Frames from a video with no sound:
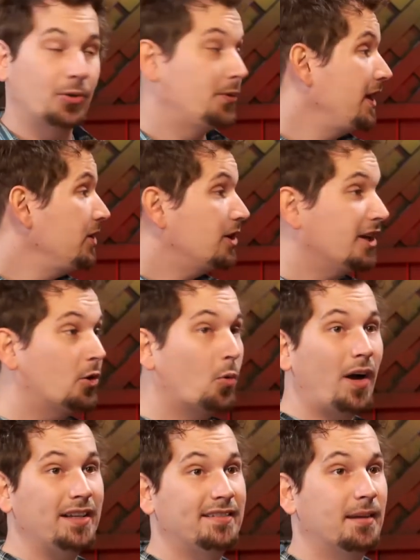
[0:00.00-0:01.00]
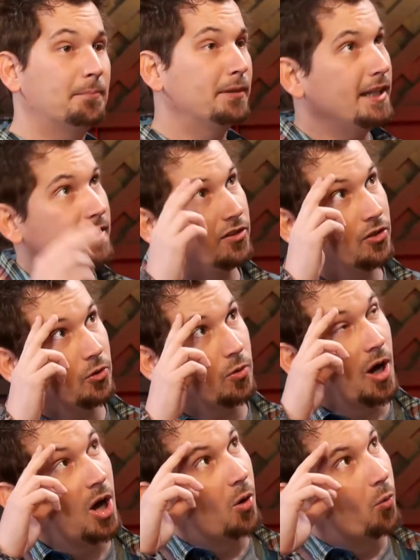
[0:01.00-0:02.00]
so that you can quite simply
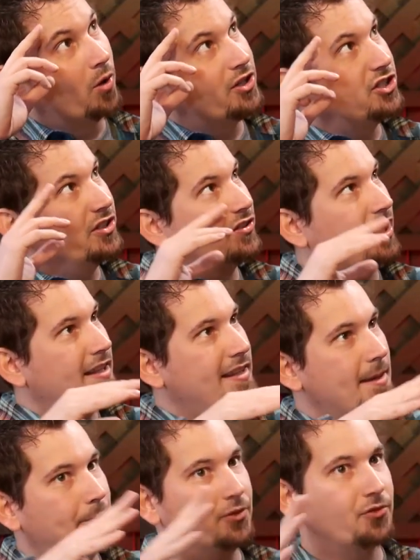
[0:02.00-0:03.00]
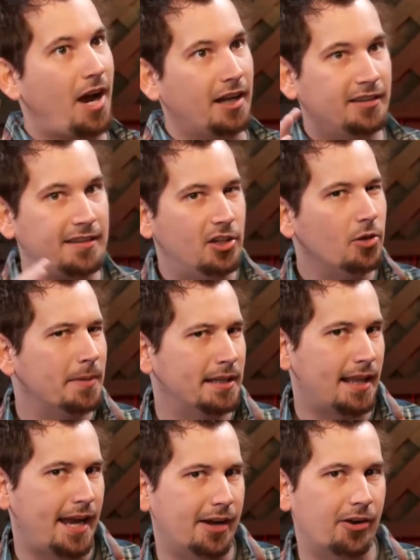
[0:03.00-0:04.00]
do, which is like the abstracted
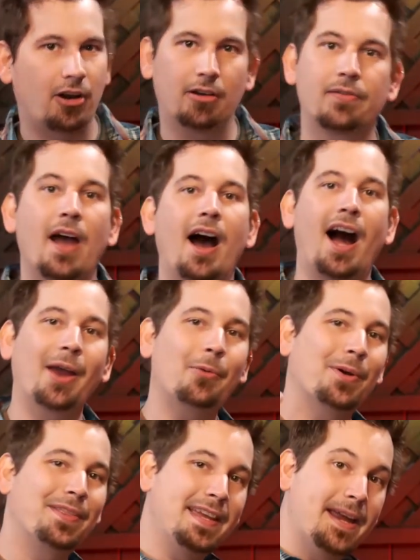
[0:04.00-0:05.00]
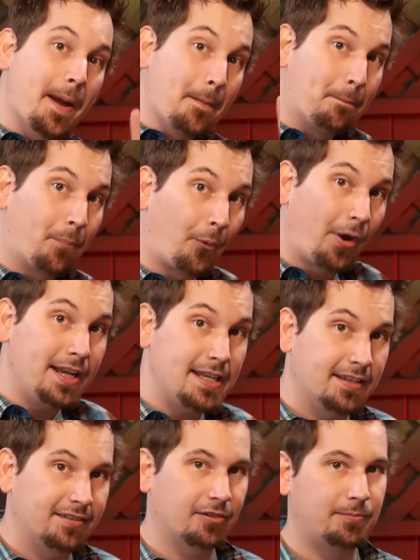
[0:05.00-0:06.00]
human layer of, I want the
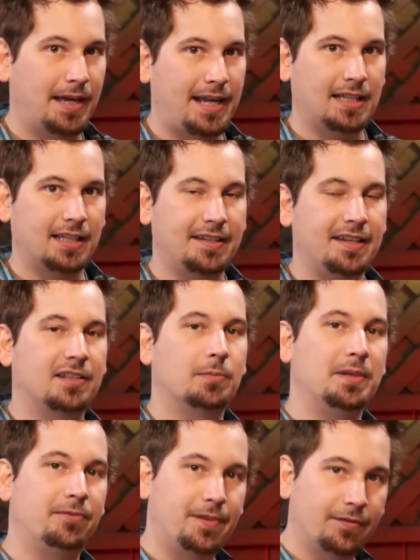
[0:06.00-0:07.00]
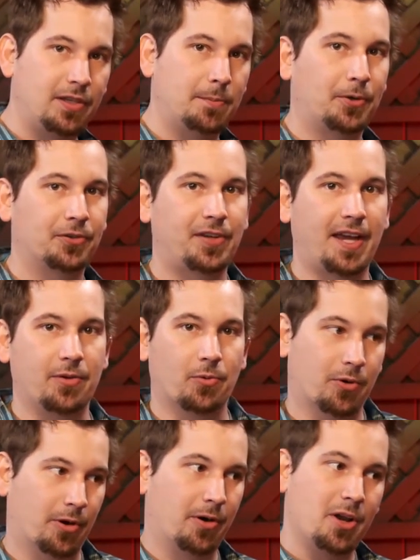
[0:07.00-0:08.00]
brightness of my LED to be 50%
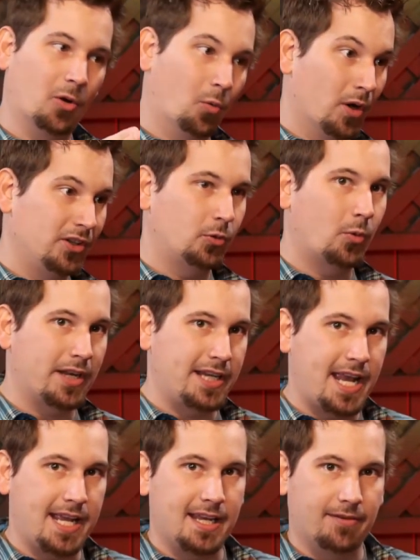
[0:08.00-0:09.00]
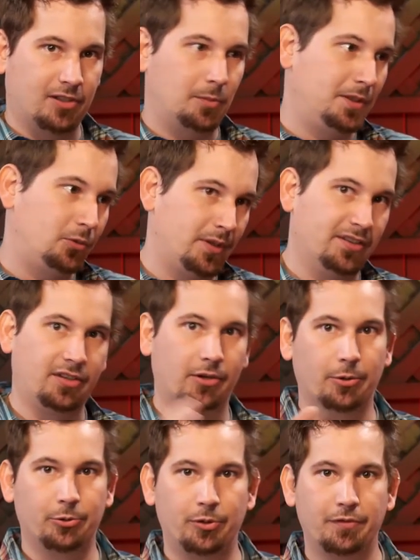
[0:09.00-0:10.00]
or 128 if it's between
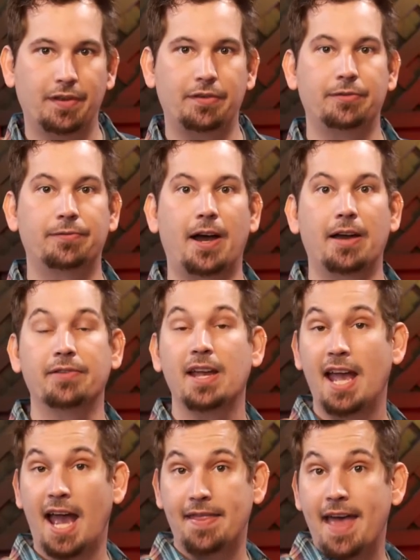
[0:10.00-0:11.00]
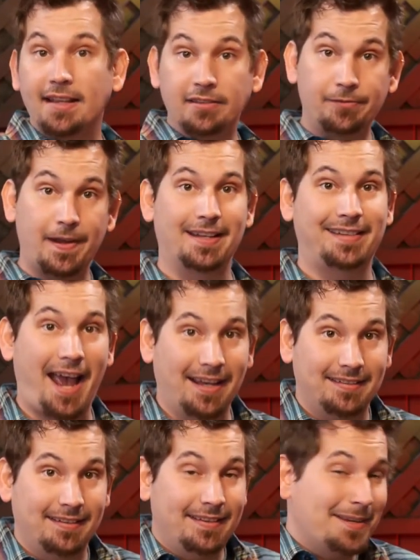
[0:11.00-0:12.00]
0 and 255. And that's a
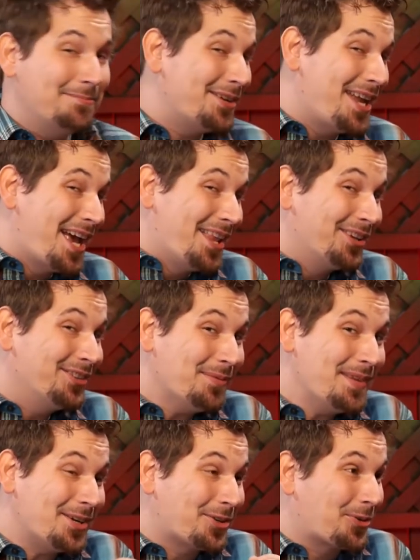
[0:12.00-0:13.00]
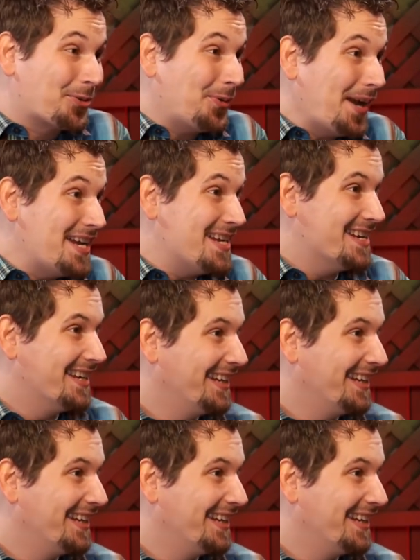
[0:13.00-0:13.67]
fantastic thing, but I'm really happy